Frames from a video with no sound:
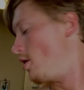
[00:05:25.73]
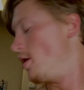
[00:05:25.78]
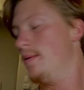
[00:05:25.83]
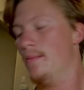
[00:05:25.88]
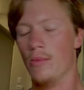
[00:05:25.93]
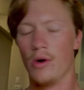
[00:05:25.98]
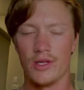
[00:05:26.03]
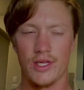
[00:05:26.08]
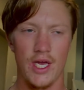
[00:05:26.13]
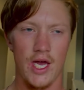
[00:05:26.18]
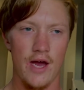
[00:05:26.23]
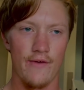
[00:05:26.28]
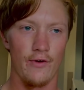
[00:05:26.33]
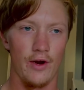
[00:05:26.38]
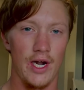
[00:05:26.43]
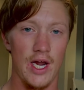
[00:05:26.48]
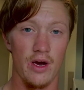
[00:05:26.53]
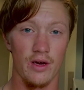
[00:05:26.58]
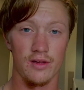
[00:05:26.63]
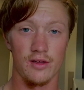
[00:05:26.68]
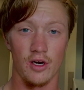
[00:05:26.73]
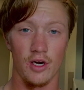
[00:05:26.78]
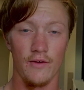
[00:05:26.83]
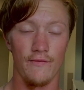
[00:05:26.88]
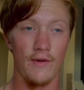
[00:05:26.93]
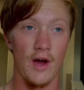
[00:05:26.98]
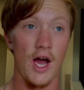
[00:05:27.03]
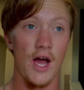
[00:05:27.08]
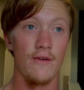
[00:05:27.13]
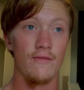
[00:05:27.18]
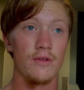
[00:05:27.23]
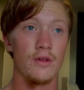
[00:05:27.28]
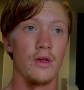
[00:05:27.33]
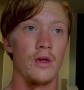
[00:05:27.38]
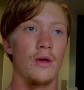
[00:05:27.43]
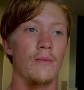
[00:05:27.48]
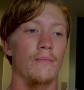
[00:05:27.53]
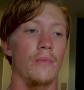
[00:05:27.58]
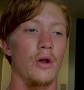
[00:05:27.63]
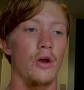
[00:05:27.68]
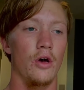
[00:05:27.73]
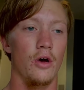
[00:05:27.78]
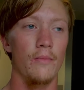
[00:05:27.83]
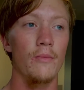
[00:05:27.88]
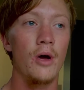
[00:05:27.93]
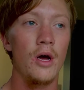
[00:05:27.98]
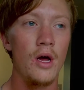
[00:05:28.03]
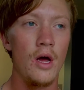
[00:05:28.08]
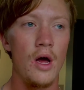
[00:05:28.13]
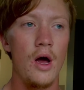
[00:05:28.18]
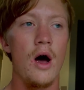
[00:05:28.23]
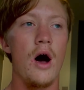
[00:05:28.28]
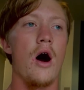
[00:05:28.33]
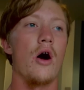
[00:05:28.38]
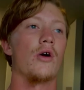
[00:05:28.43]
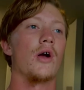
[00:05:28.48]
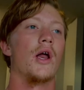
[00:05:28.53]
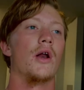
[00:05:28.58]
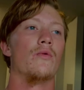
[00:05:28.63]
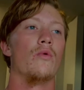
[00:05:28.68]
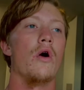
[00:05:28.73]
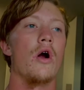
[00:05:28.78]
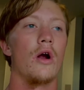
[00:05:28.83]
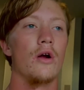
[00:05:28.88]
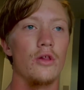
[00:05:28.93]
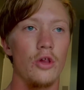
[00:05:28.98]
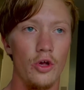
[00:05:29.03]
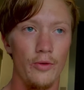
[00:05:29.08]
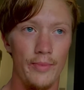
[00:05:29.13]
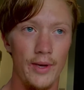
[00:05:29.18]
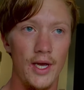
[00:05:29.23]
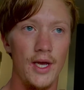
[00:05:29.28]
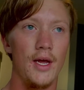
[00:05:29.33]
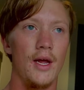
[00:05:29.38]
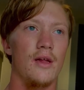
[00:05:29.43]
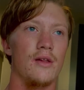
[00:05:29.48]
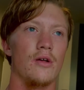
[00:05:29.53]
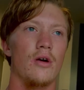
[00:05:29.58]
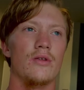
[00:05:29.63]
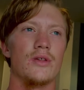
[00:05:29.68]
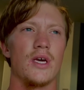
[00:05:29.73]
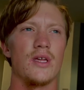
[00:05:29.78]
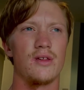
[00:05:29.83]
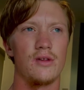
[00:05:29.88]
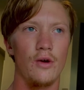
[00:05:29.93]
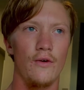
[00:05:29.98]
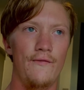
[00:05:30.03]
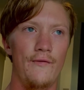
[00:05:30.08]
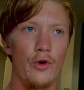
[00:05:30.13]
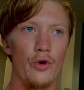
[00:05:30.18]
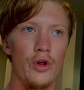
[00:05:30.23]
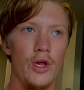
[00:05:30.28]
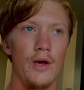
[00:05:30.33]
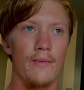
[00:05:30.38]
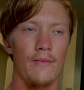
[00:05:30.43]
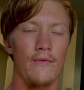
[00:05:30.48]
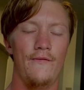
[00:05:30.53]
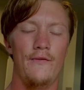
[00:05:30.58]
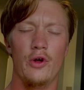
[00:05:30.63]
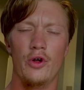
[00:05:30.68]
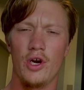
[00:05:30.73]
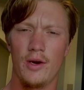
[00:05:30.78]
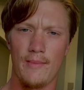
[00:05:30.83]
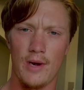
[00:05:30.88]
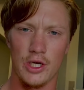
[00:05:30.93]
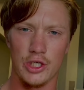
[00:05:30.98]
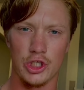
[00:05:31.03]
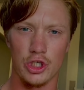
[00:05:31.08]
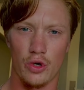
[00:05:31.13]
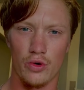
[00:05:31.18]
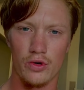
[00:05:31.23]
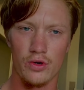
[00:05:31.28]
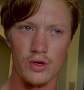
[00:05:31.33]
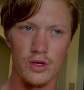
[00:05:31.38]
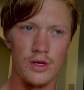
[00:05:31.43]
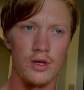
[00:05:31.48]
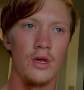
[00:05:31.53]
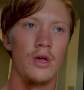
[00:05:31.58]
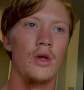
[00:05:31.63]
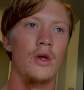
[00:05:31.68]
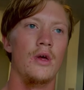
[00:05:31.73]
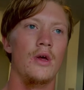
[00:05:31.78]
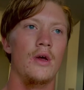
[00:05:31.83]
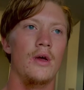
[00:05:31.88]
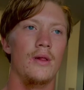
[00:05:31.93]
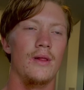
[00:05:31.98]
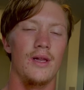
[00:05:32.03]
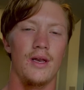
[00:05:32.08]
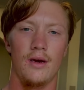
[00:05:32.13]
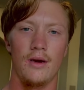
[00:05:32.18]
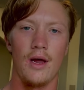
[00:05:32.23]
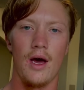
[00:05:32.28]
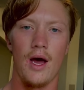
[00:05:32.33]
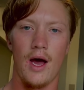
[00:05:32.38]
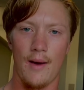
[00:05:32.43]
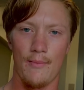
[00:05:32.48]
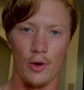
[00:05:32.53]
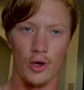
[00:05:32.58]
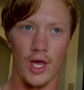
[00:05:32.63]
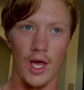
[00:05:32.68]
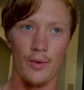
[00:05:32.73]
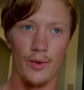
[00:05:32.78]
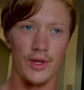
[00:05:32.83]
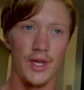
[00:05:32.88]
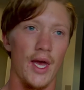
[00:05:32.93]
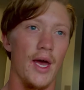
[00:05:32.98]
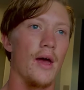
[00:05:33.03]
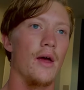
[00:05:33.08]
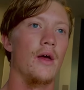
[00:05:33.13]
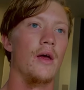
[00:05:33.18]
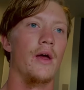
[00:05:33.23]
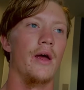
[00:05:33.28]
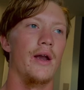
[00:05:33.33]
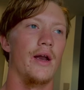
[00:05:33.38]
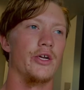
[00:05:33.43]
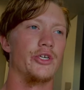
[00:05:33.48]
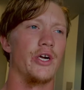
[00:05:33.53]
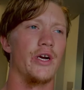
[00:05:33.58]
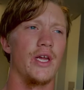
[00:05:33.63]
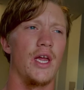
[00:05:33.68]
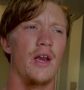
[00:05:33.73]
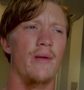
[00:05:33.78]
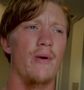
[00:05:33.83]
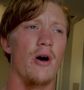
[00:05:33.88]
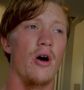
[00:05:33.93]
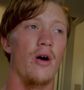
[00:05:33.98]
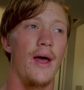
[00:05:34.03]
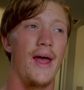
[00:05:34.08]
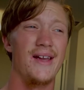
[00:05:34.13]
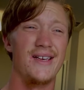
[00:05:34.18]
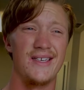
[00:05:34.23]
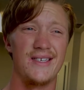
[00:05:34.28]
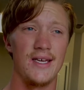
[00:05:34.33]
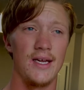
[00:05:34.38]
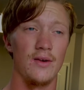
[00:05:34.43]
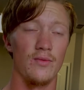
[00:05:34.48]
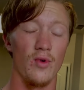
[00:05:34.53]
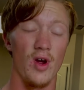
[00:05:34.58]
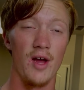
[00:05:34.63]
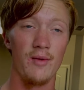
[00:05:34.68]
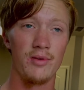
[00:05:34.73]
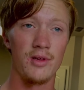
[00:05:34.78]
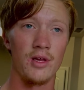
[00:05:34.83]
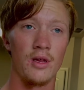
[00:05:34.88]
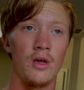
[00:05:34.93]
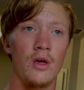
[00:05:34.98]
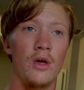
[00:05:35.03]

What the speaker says: Most I have right now is 35s, but I'll kind of rock a little bit. As long as I still feel it in my shoulders, and I'm okay with that. And I try to get about 8 to 10 reps.